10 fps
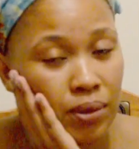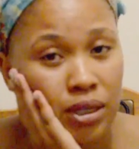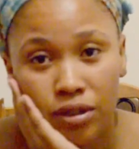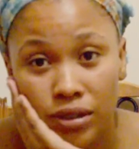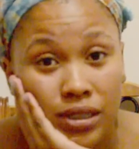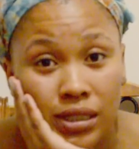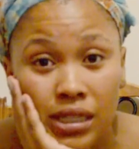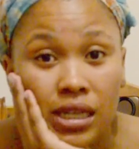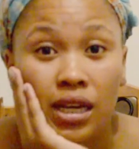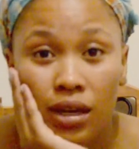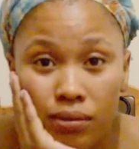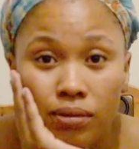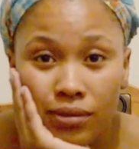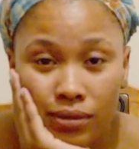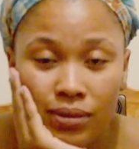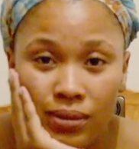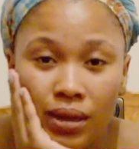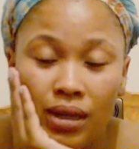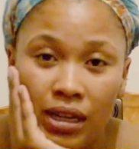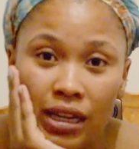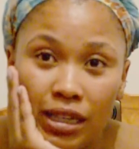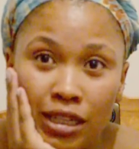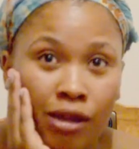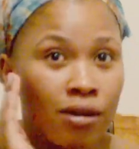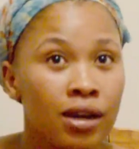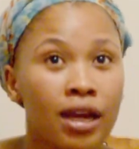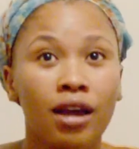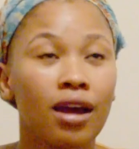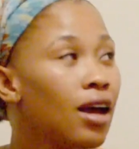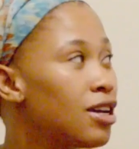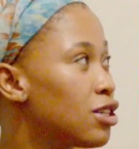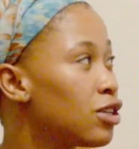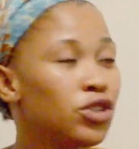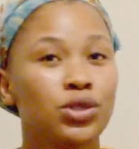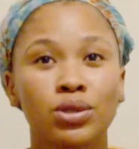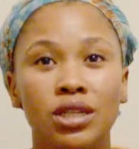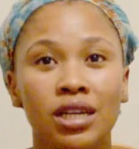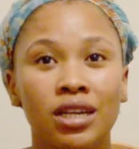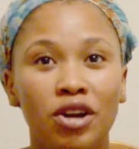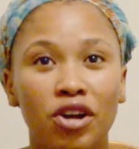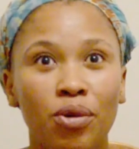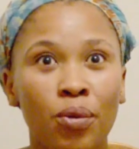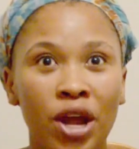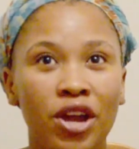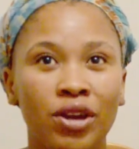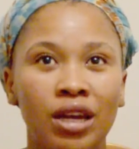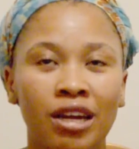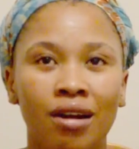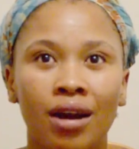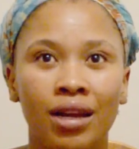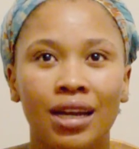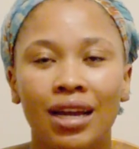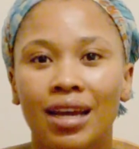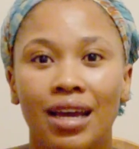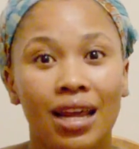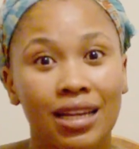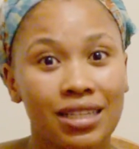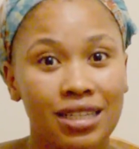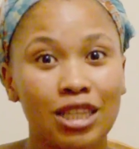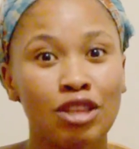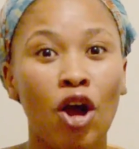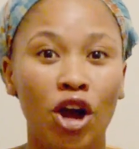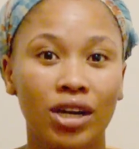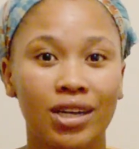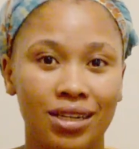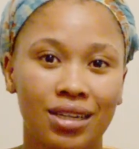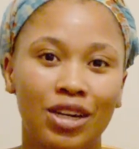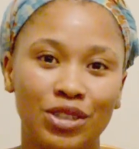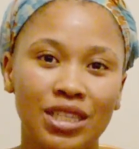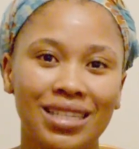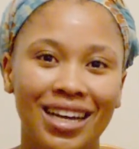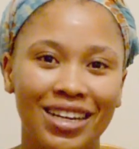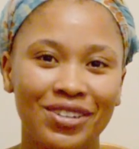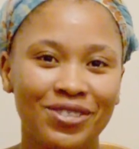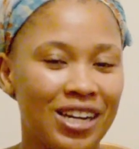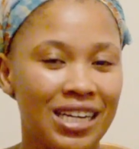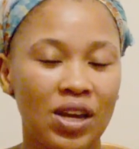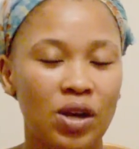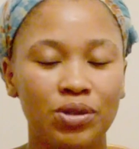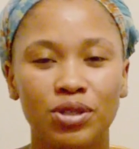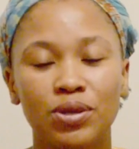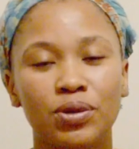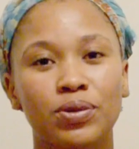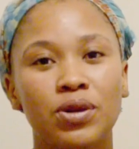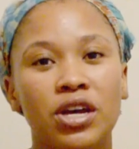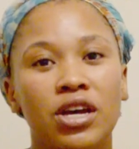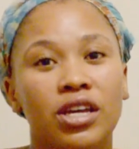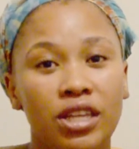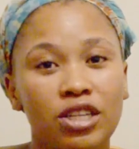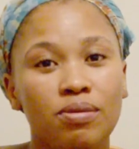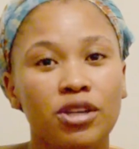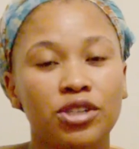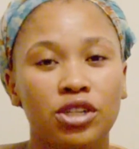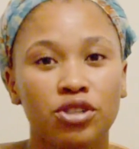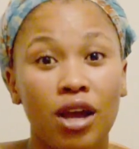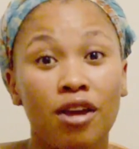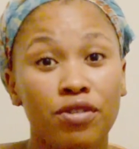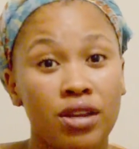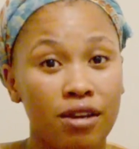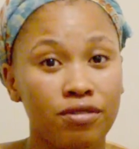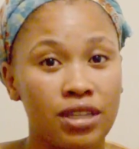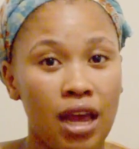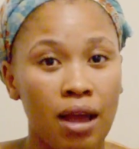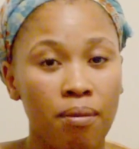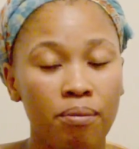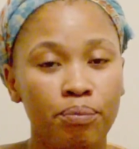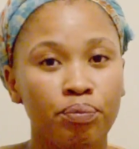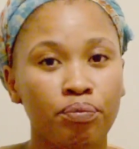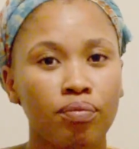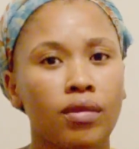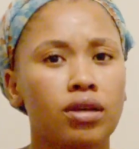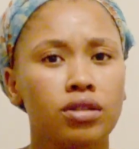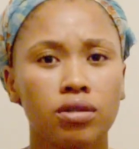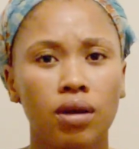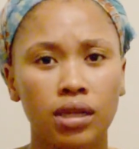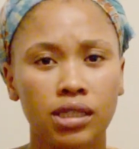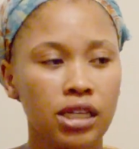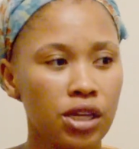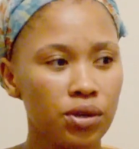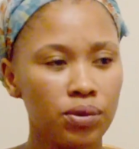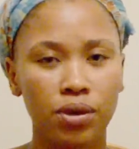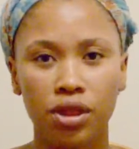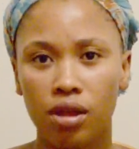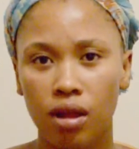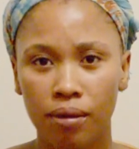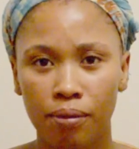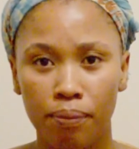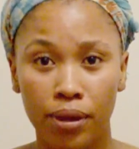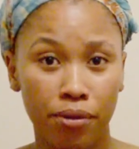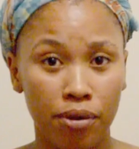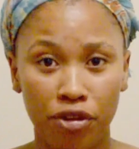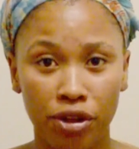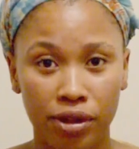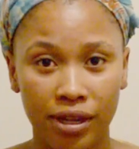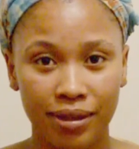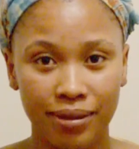because damn it is long like I started shooting way earlier on and it's dark outside right now so need to make sure that you have enough time so I'll see you with the big reveal